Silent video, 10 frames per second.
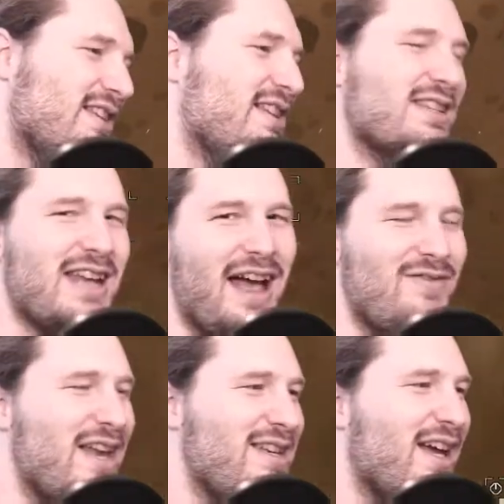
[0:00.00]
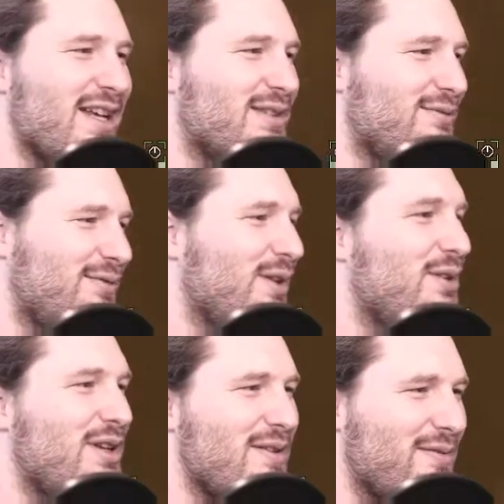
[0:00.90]
it doesn't have that nice
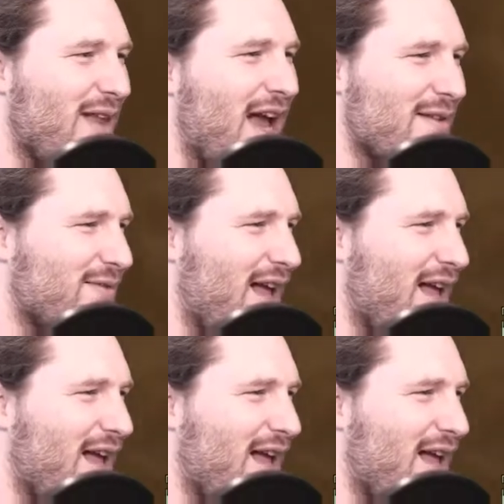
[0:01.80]
fluidy fly